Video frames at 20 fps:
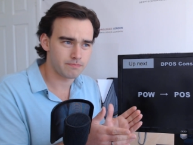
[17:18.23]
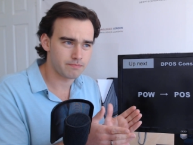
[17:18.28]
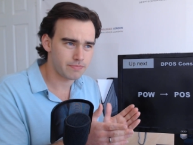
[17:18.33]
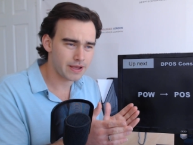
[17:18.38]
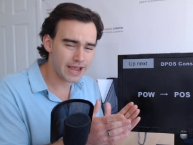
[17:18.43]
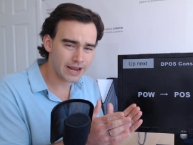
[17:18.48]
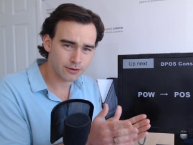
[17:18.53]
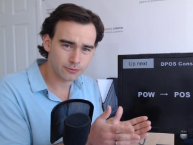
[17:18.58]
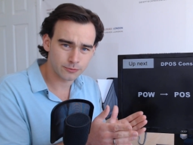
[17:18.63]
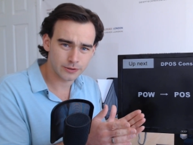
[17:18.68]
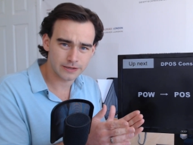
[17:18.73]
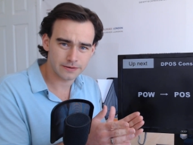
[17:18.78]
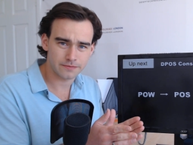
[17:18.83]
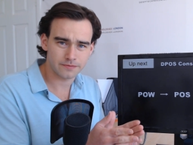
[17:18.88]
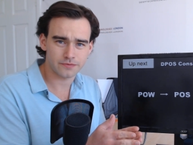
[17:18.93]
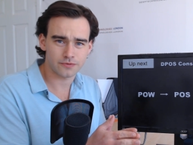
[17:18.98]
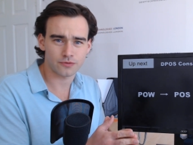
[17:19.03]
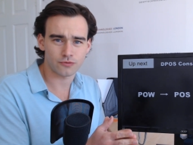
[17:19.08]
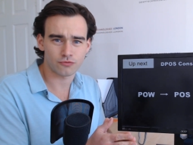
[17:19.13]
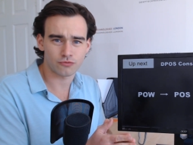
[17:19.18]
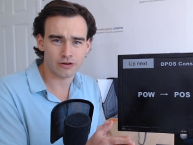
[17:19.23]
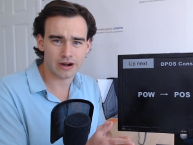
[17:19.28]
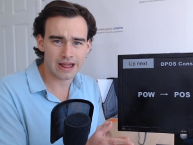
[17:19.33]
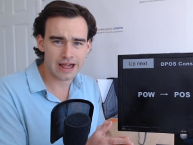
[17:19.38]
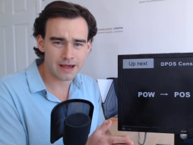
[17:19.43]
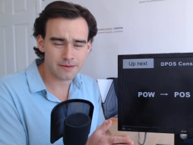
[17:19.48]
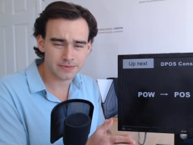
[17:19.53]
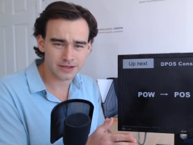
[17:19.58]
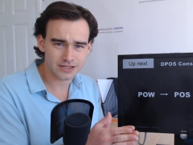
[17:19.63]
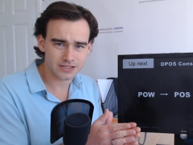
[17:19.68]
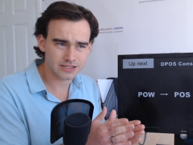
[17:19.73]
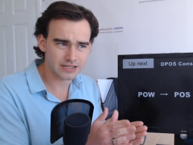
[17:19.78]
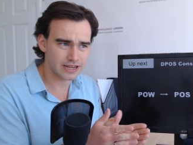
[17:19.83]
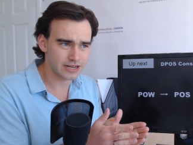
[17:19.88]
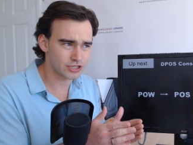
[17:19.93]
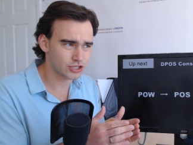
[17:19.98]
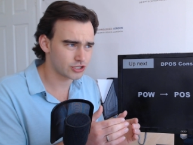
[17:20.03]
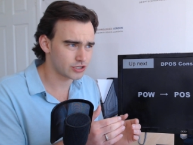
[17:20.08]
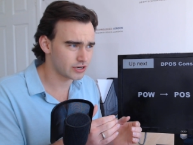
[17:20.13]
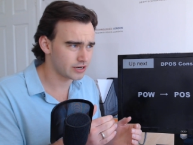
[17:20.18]
bandwidth, RAM,
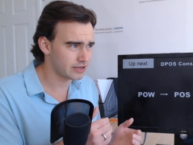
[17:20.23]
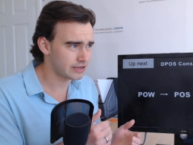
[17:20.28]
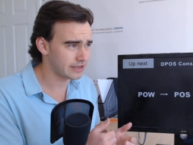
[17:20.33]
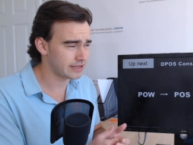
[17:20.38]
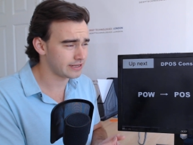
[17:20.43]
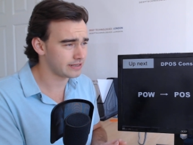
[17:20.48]
etc.